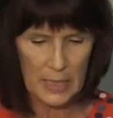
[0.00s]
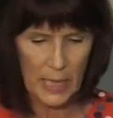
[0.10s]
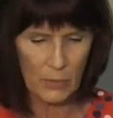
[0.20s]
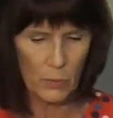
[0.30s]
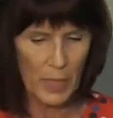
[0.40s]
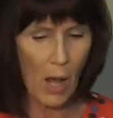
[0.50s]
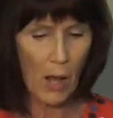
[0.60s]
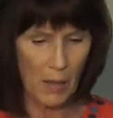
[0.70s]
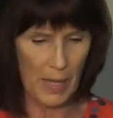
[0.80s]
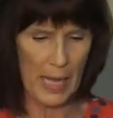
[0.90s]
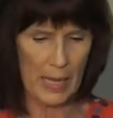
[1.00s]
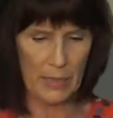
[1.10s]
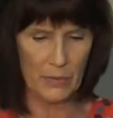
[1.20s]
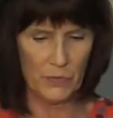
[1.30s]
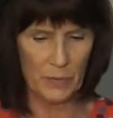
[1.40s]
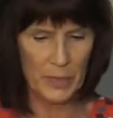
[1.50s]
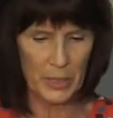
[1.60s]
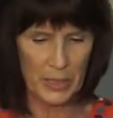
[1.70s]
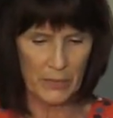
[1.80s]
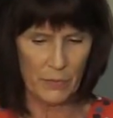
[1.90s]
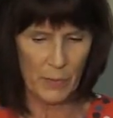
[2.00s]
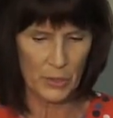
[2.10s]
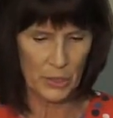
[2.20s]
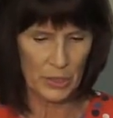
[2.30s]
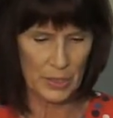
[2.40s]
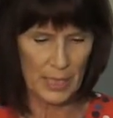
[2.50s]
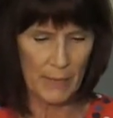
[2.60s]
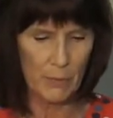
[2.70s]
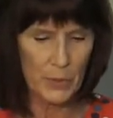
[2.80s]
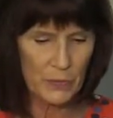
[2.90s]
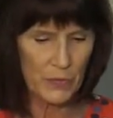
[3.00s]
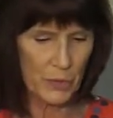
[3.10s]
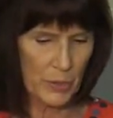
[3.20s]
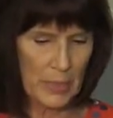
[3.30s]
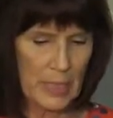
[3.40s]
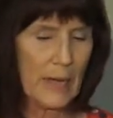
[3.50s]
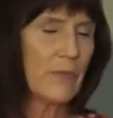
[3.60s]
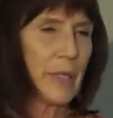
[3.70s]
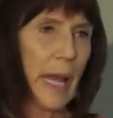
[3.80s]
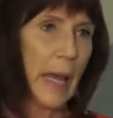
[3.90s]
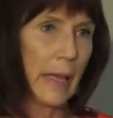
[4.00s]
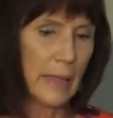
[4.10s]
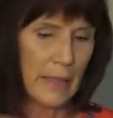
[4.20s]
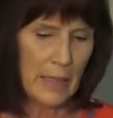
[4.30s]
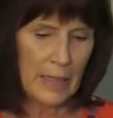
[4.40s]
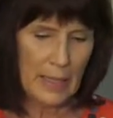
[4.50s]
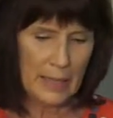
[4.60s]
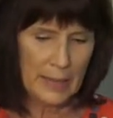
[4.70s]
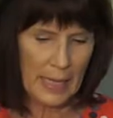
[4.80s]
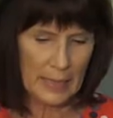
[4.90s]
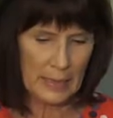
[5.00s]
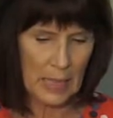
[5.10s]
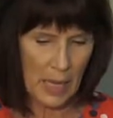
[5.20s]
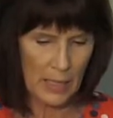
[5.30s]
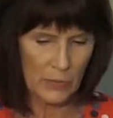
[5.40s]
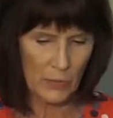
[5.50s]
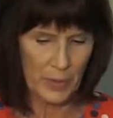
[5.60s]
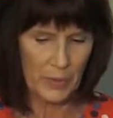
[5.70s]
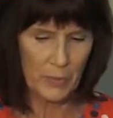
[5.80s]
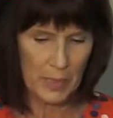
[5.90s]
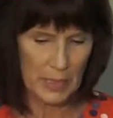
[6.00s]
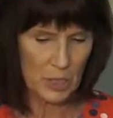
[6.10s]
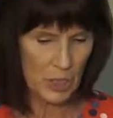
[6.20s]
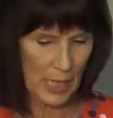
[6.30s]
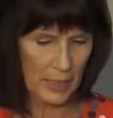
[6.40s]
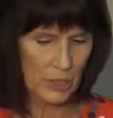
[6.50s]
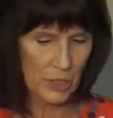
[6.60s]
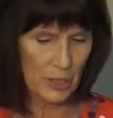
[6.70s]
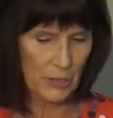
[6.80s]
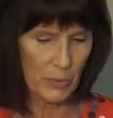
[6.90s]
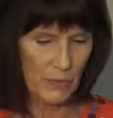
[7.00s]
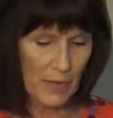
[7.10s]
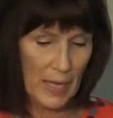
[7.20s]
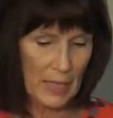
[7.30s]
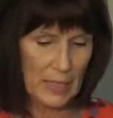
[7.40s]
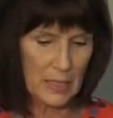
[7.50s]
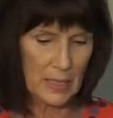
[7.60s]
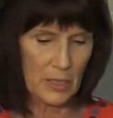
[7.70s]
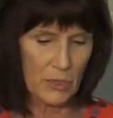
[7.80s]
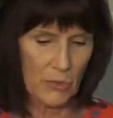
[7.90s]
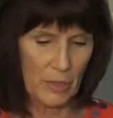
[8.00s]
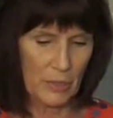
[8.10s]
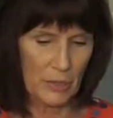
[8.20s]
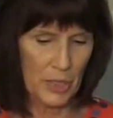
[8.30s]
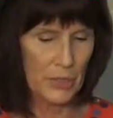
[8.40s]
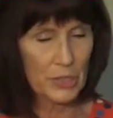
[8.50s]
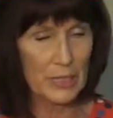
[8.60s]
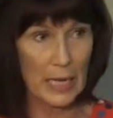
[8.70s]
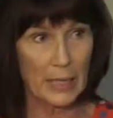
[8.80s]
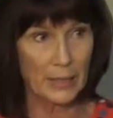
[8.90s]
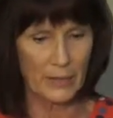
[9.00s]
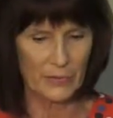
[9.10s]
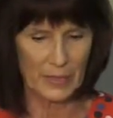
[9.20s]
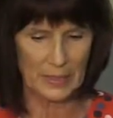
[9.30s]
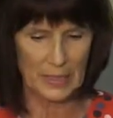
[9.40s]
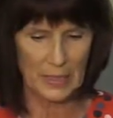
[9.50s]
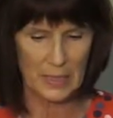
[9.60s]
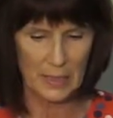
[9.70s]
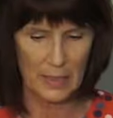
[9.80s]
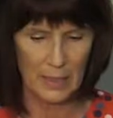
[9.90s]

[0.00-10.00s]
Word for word: that we all have a myriad of emotions that move through us every day, and that in life, one of the biggest challenges we face is the struggle to understand our feelings.